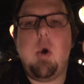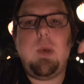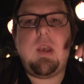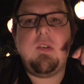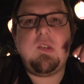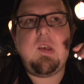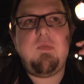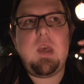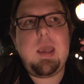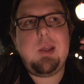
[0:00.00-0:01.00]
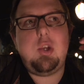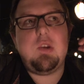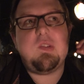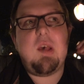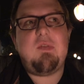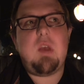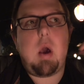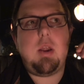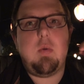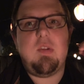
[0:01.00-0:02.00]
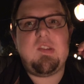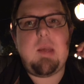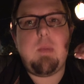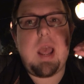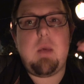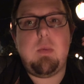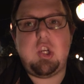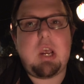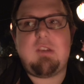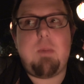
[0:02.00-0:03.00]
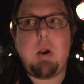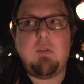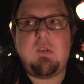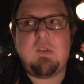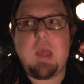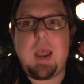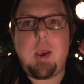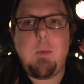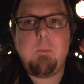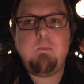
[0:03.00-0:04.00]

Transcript: Because if they had just left the audio the same, but Jack Sparrow's just like,